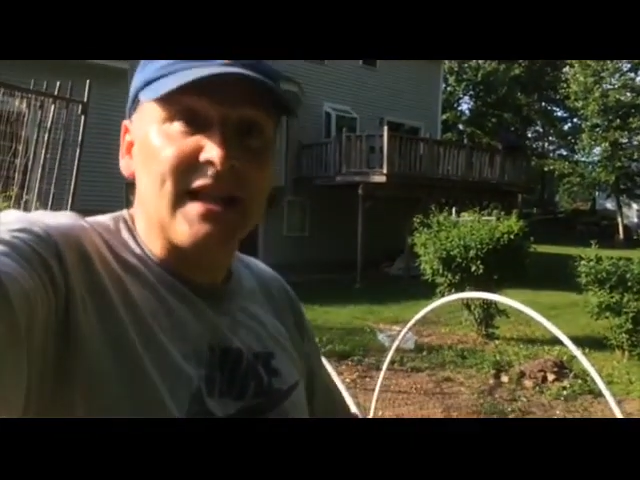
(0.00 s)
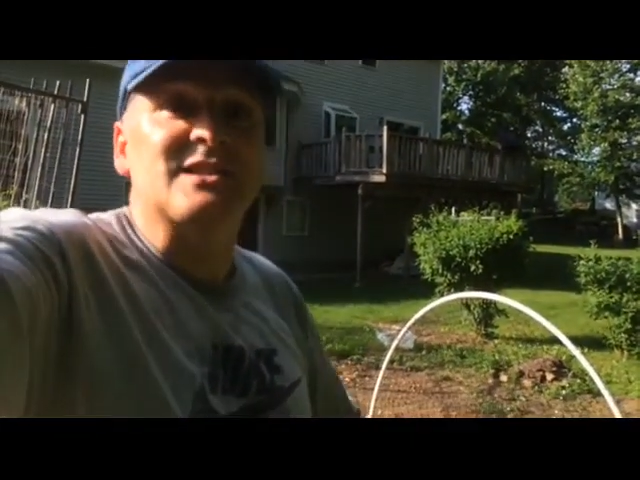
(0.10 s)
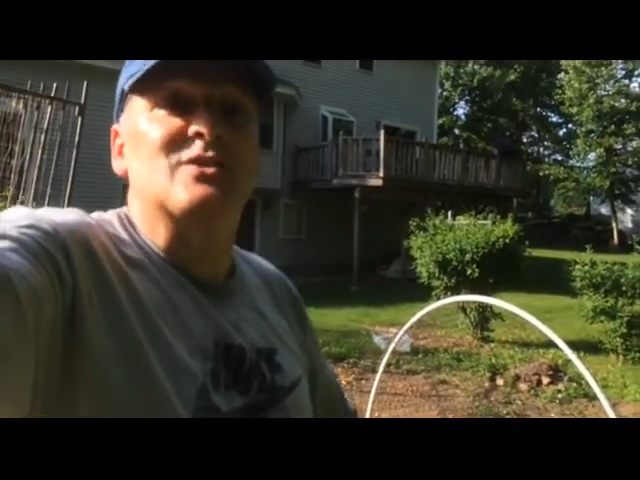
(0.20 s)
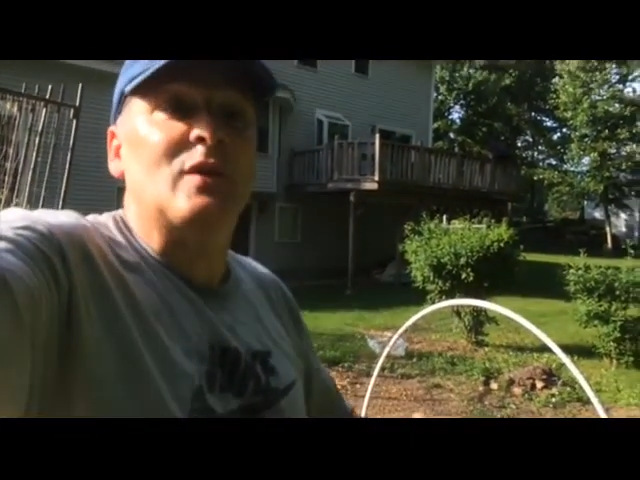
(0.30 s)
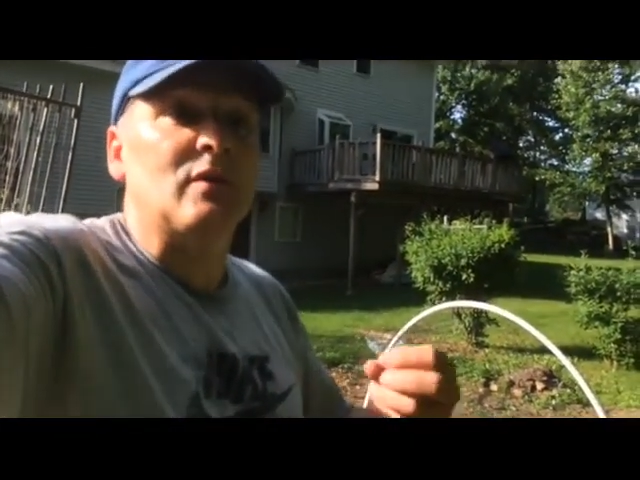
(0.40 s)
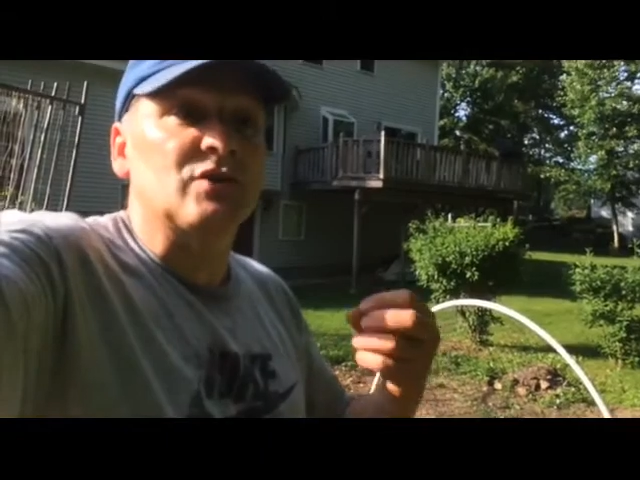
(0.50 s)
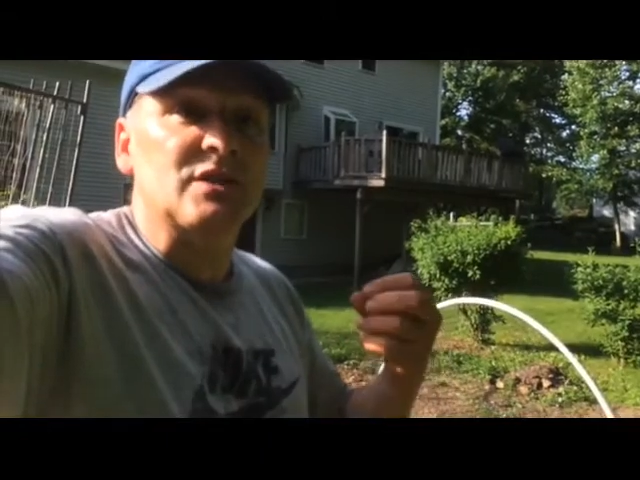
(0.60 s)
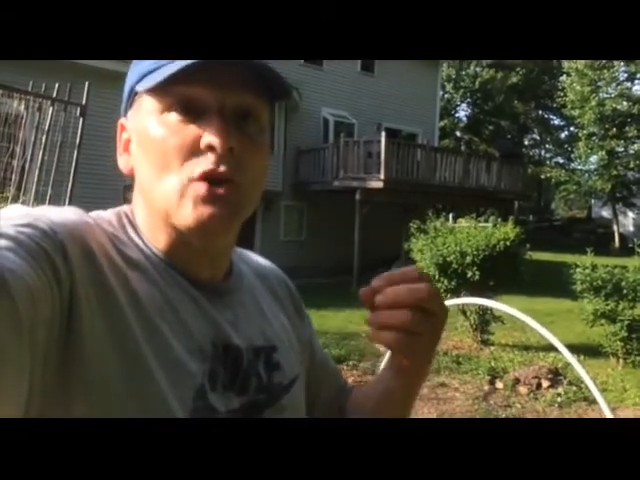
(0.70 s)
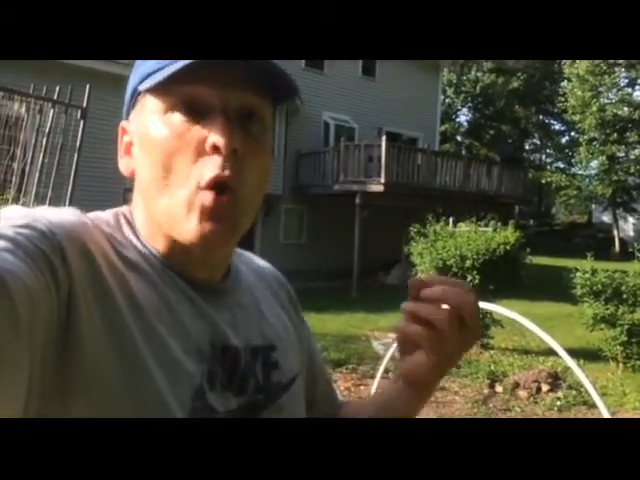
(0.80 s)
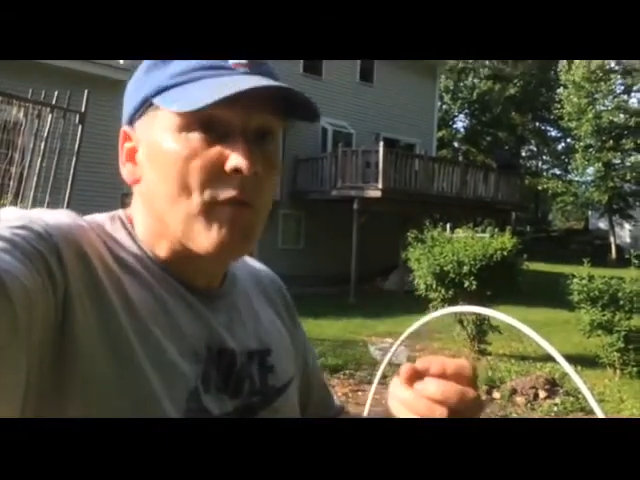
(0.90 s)
that soil, and
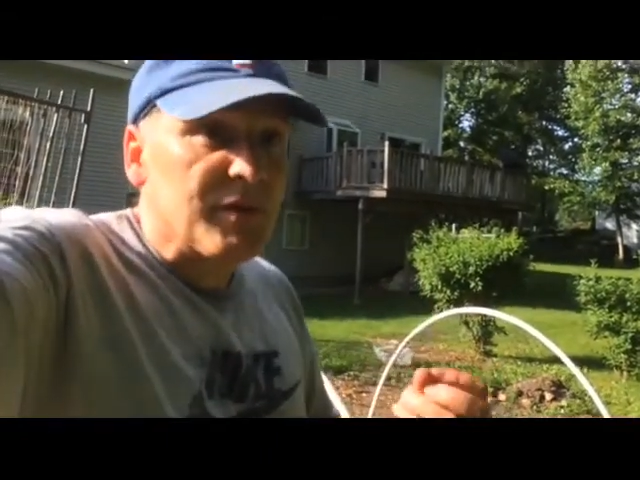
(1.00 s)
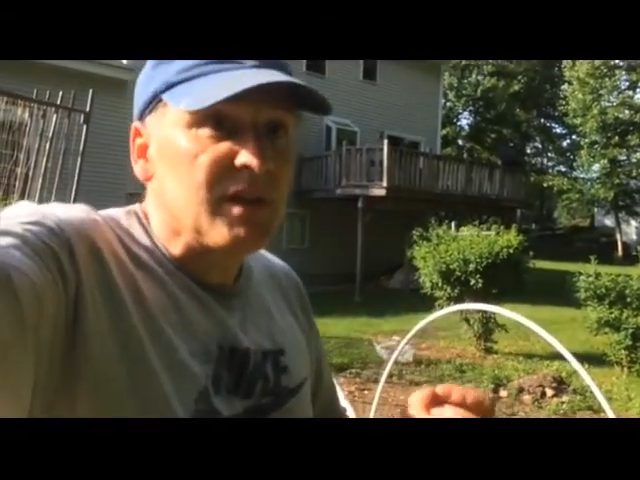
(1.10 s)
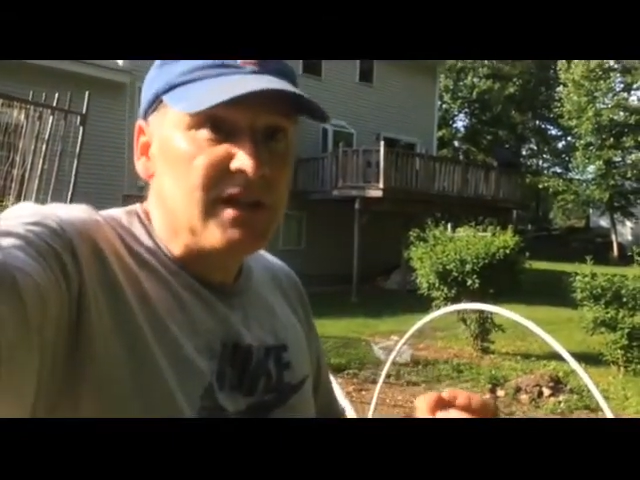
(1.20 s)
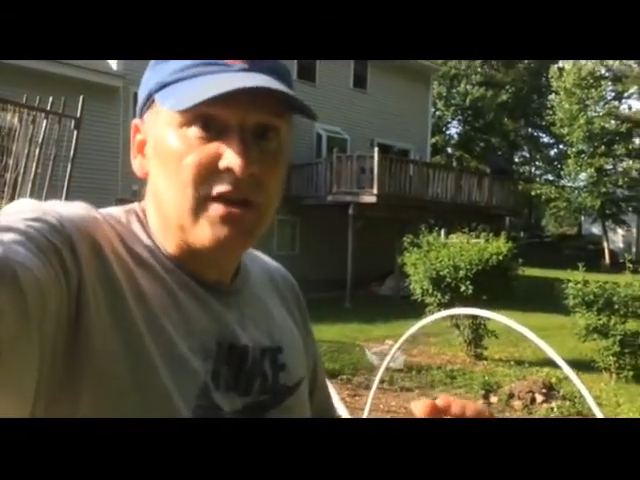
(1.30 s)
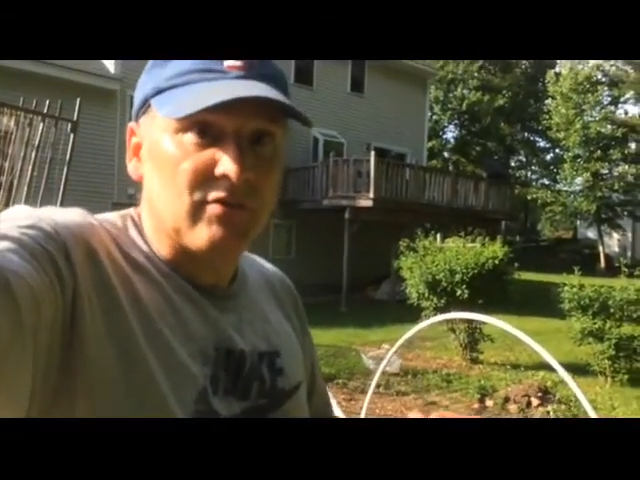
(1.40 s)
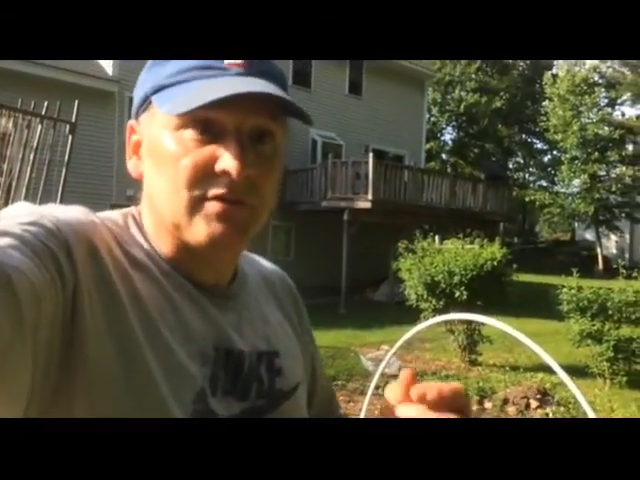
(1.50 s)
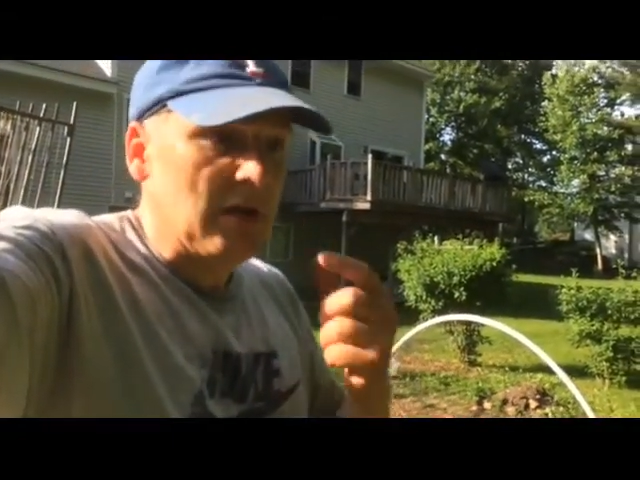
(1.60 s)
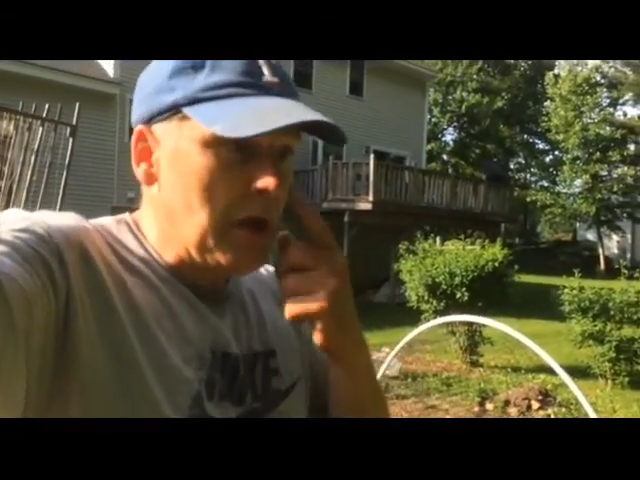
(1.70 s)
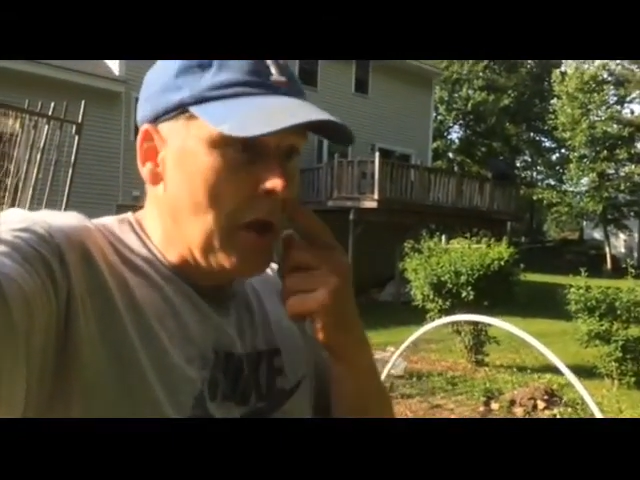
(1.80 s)
just over the years,